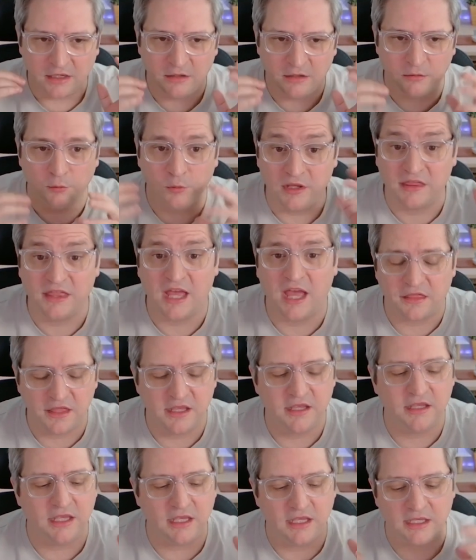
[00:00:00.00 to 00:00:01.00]
with that
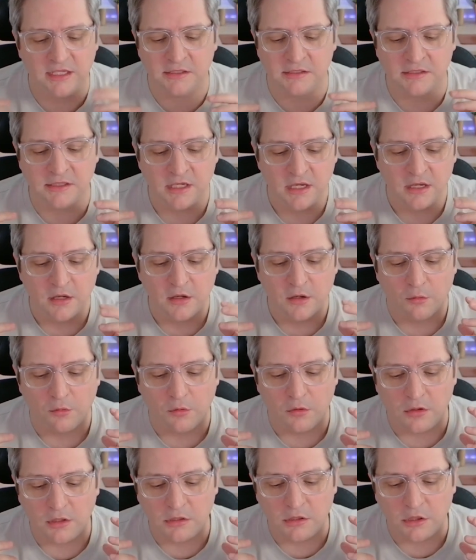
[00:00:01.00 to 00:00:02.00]
thinking is,
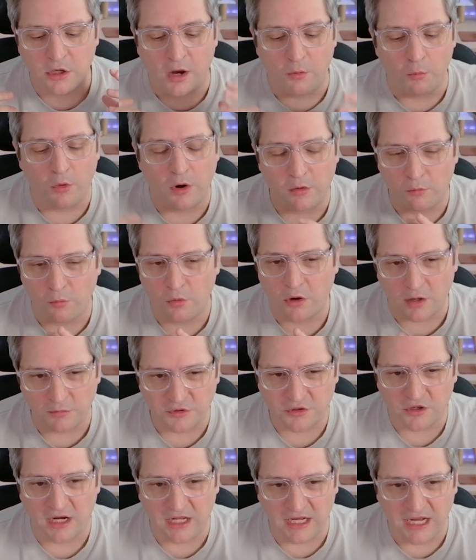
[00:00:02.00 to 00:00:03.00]
and what I'm
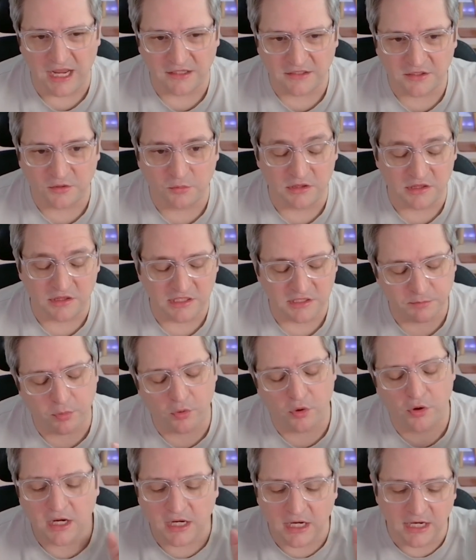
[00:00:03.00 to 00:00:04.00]
trying to get to with this
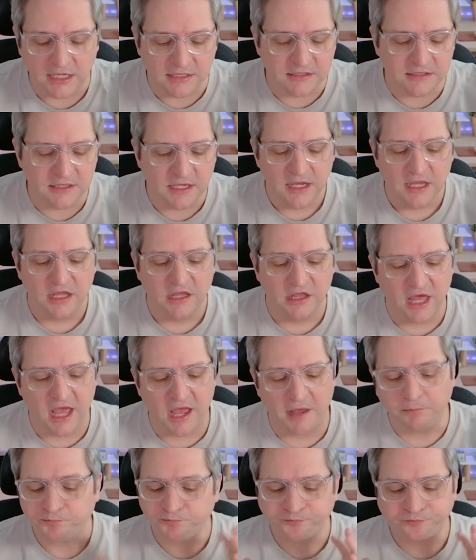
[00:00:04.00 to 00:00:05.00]
point is
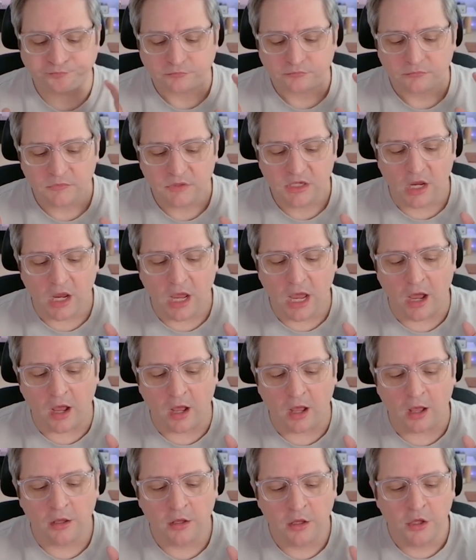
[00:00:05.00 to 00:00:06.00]
that
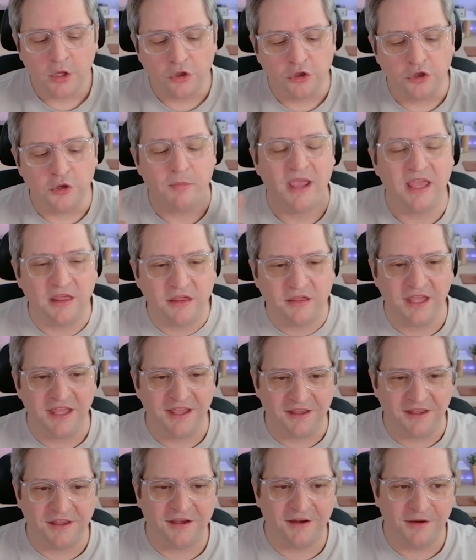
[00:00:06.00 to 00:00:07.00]
you may
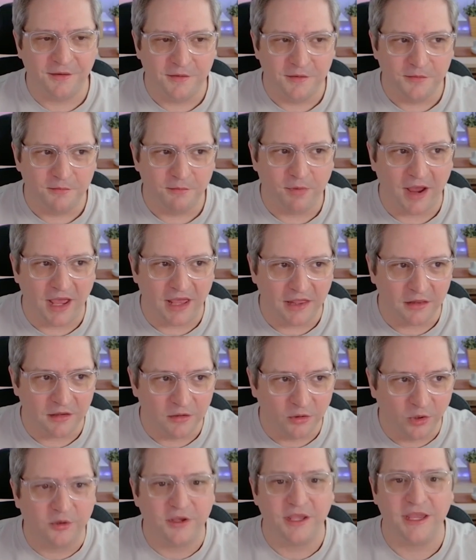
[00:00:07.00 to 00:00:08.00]
think by
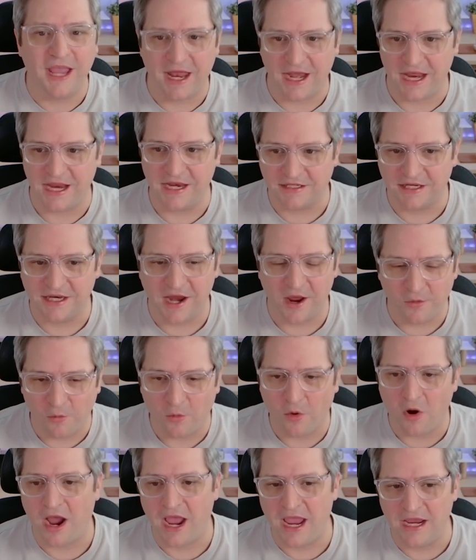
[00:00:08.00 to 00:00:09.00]
looking at
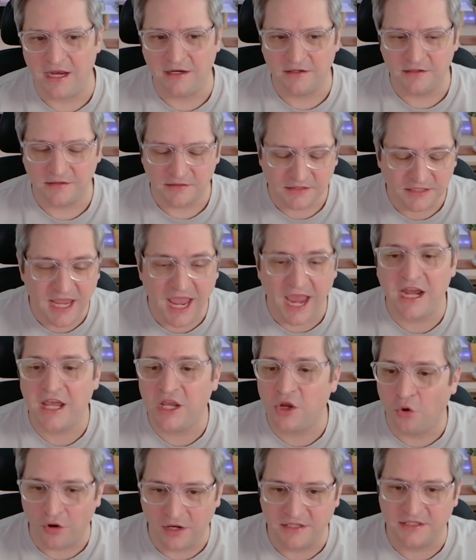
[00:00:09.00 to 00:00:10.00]
internet-wide
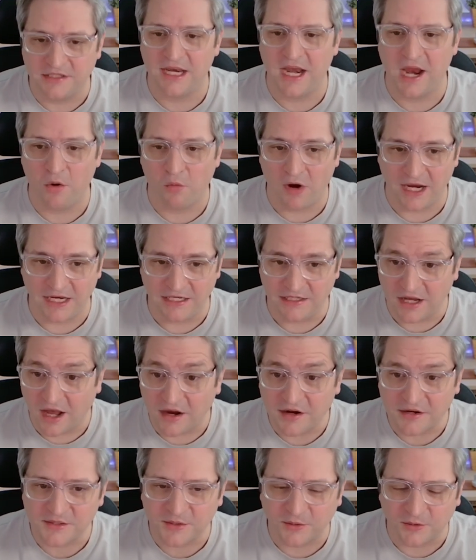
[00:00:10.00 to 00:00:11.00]
scanning or internet-wide
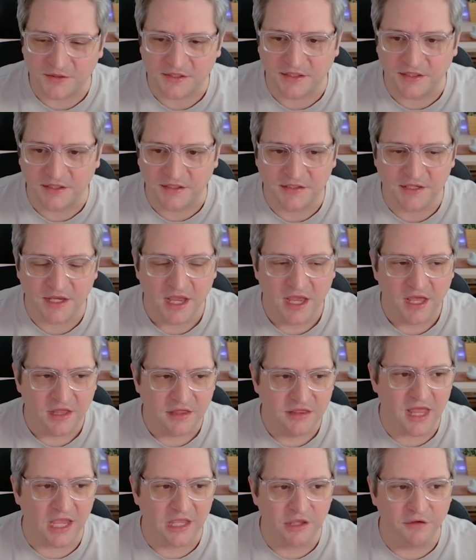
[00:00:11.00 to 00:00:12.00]
data sources
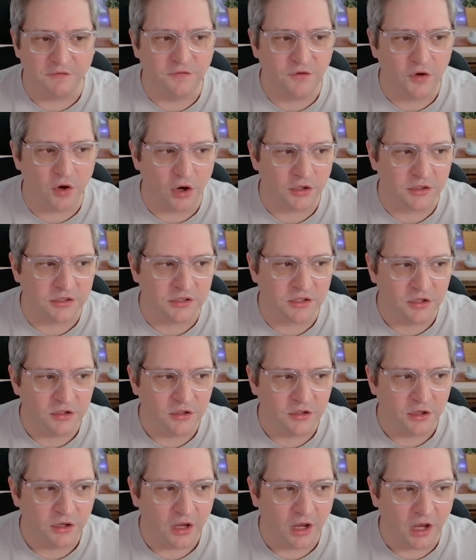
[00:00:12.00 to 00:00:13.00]
that you've got
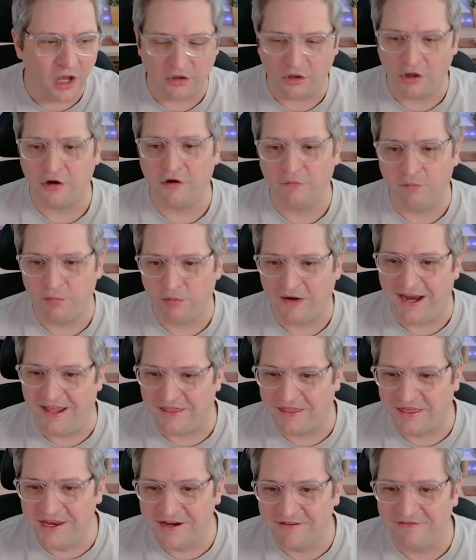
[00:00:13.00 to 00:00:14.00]
a lot of
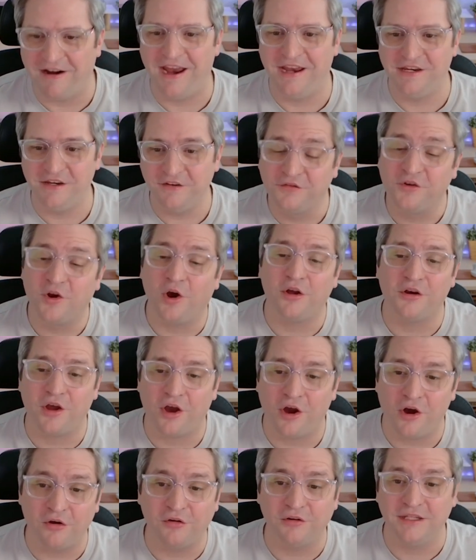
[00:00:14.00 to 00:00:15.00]
breadth, right? You've got
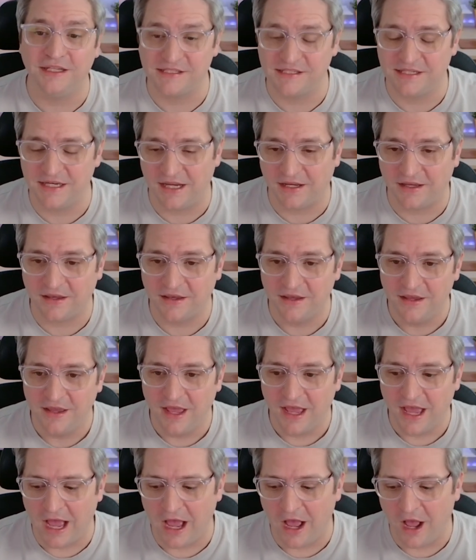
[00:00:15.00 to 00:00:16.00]
holistic,
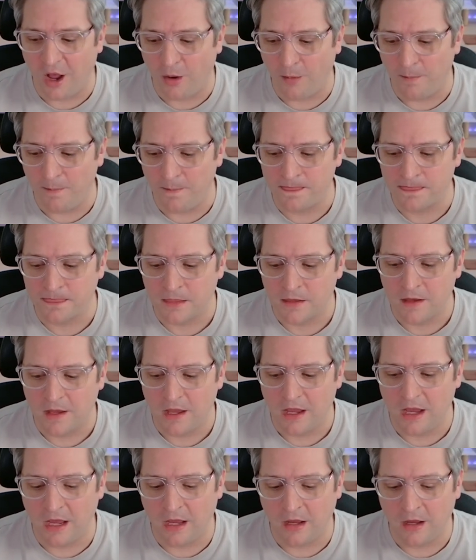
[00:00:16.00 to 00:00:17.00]
a
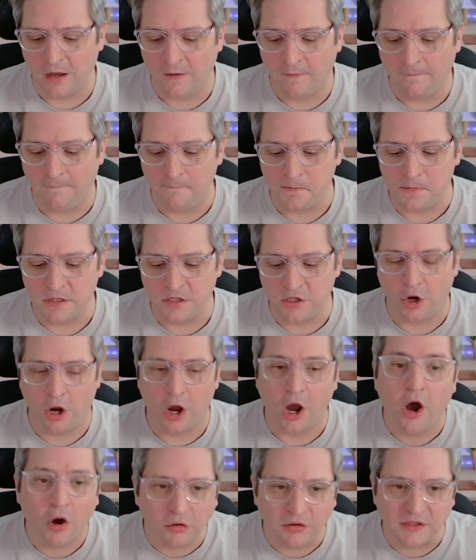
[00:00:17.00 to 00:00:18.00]

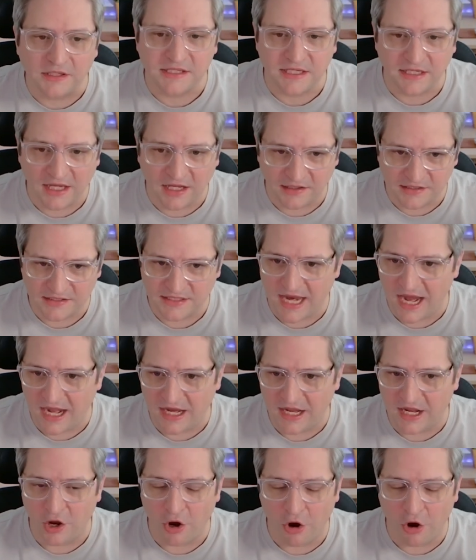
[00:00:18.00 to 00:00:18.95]
holistic understanding